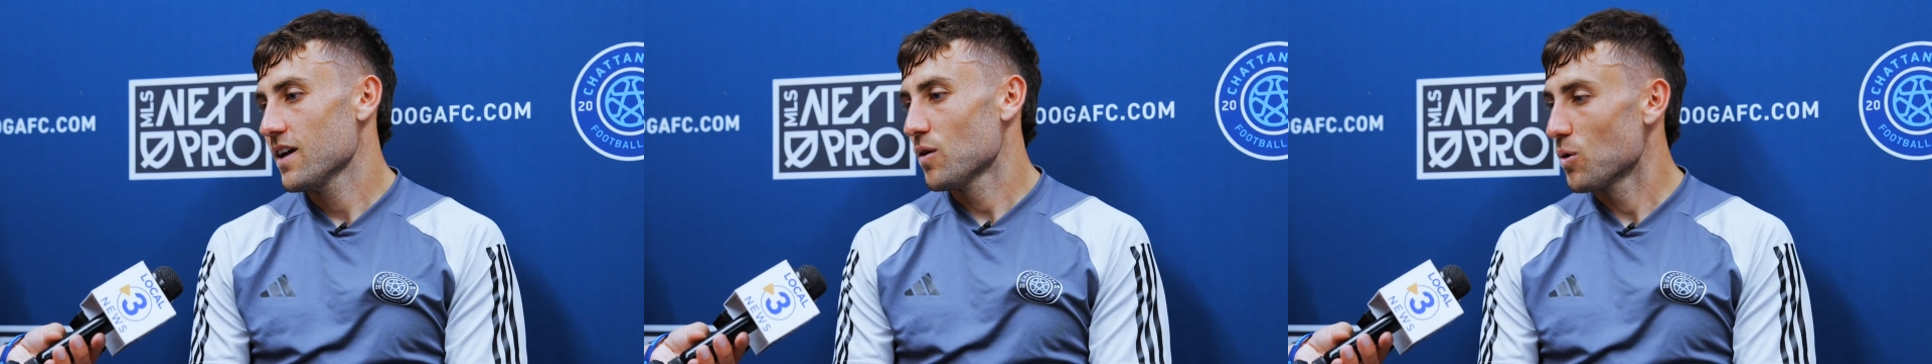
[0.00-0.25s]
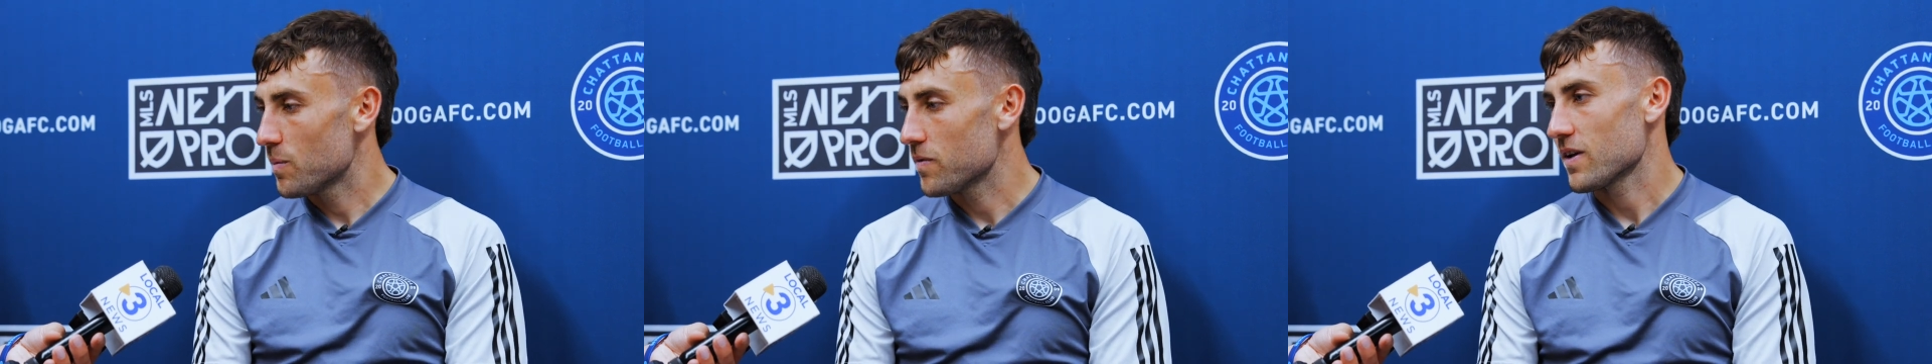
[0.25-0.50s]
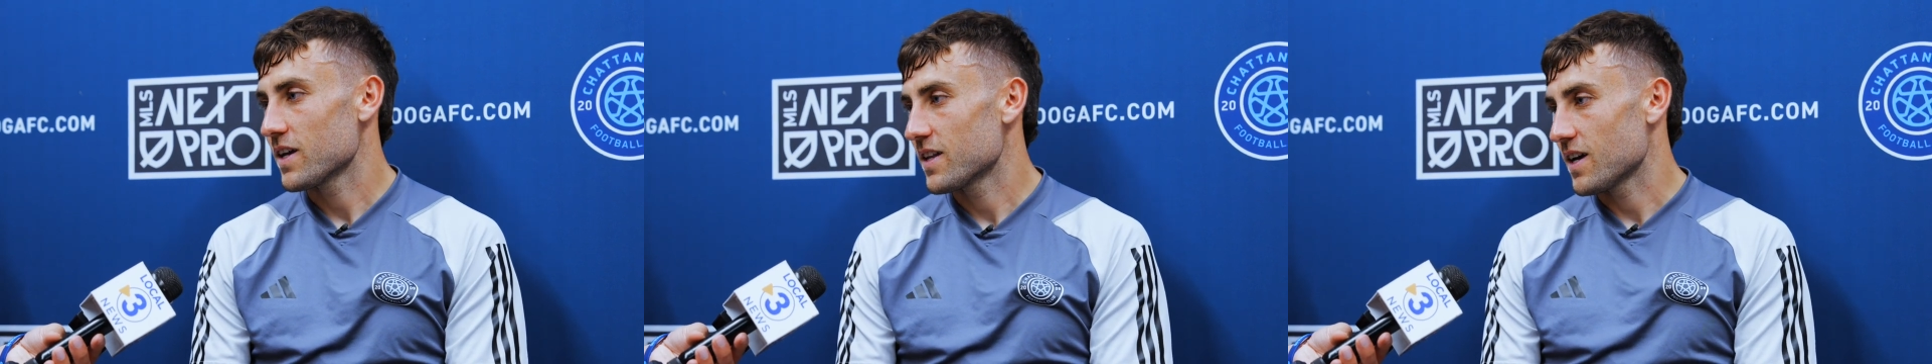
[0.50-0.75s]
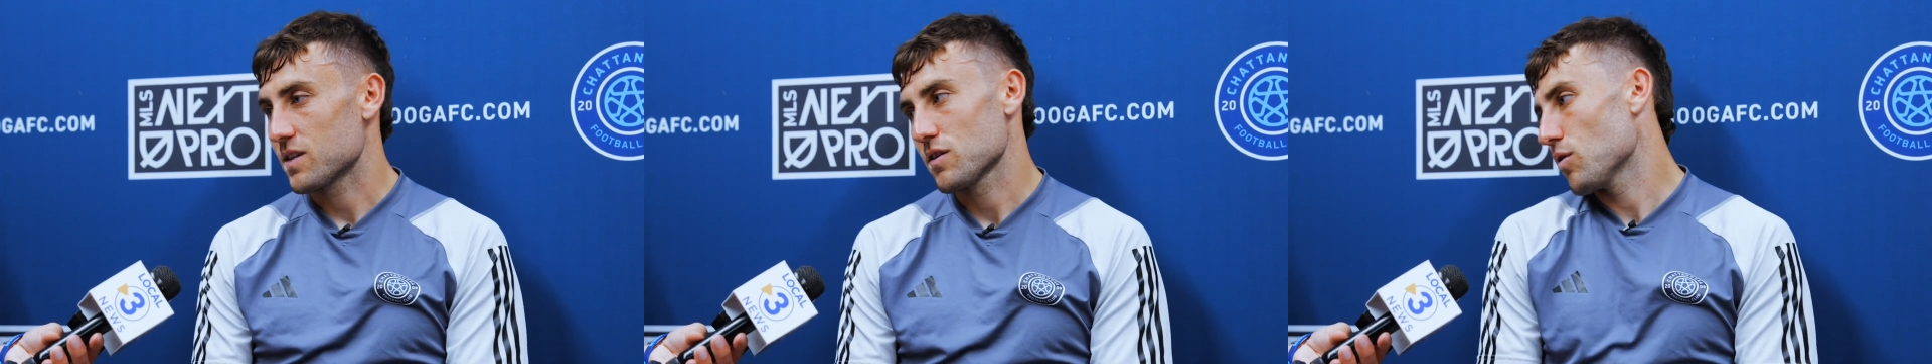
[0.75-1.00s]
hopefully
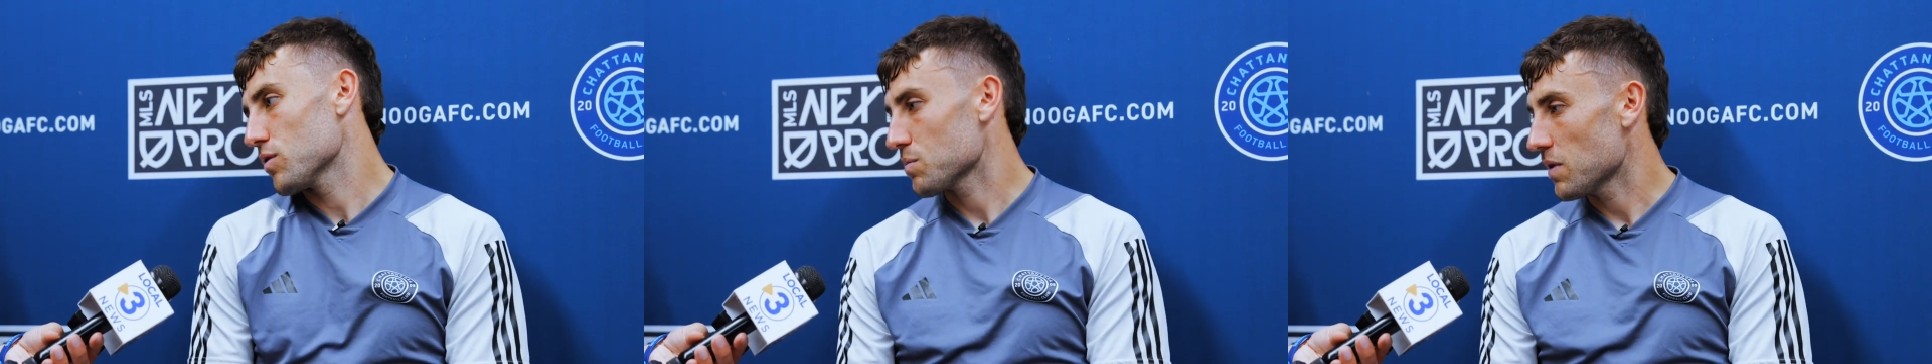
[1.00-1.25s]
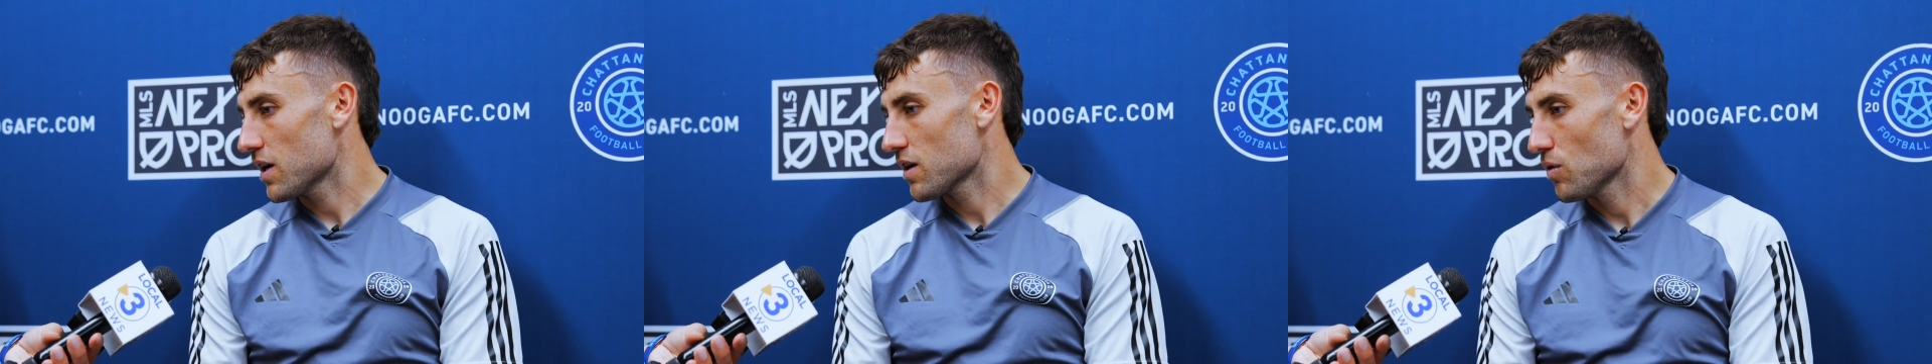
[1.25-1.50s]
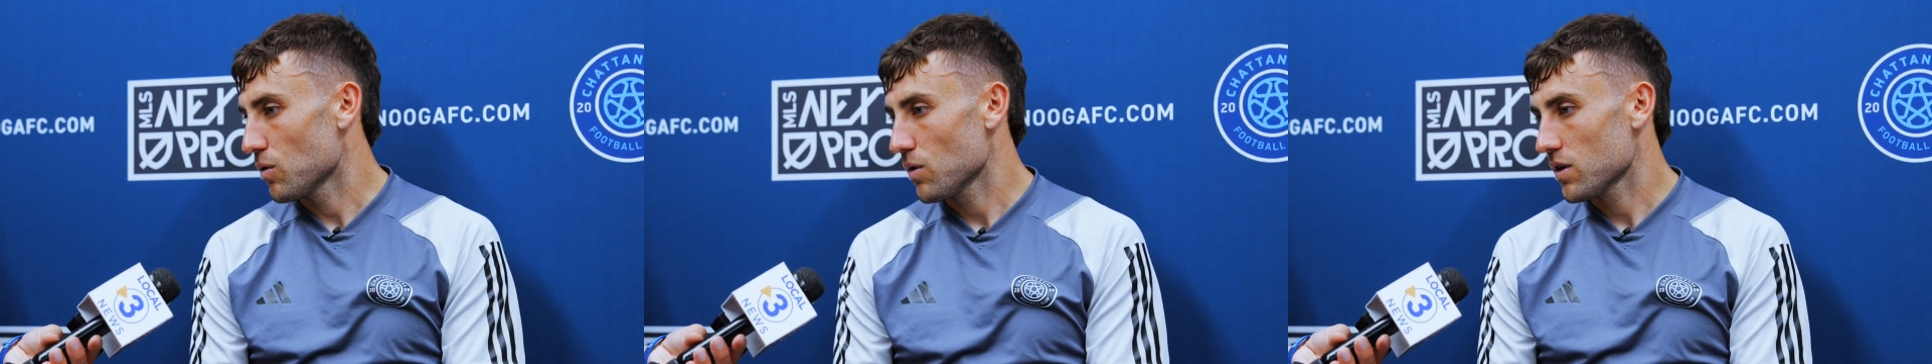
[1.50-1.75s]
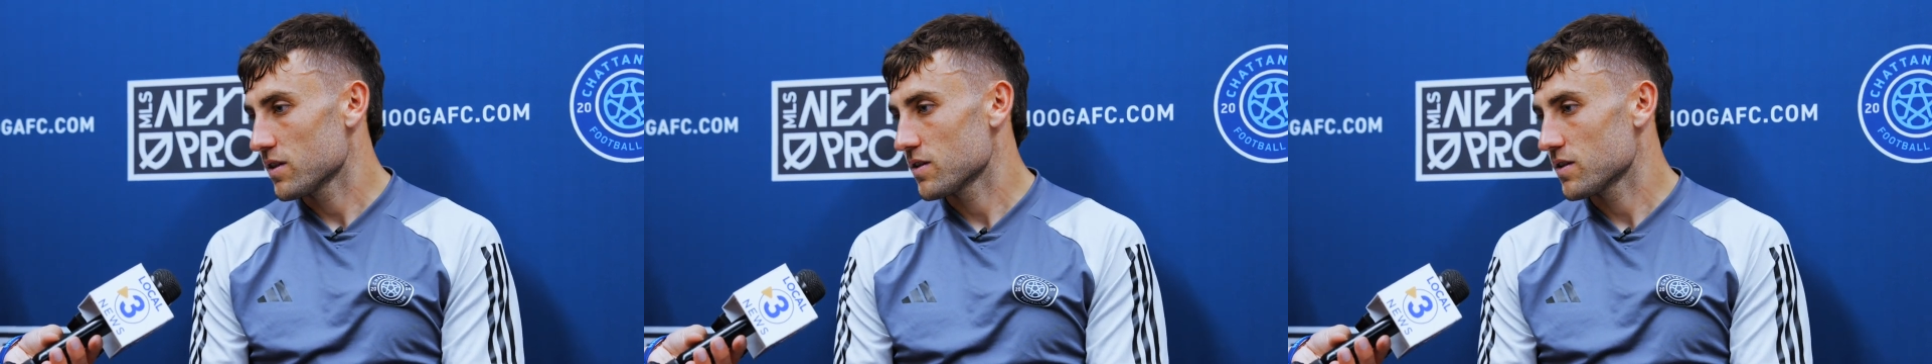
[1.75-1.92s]
that's always my goal: